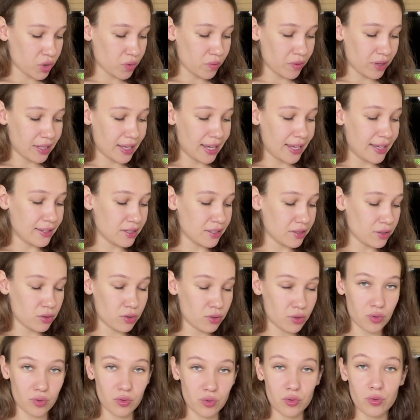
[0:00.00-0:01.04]
related
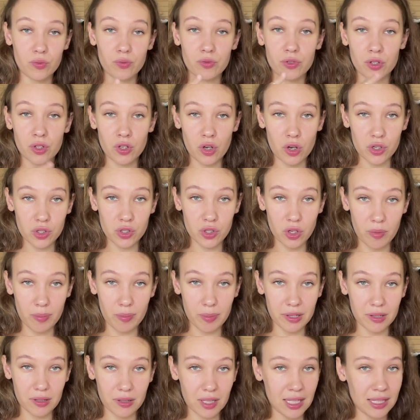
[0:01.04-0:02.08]
to your topic?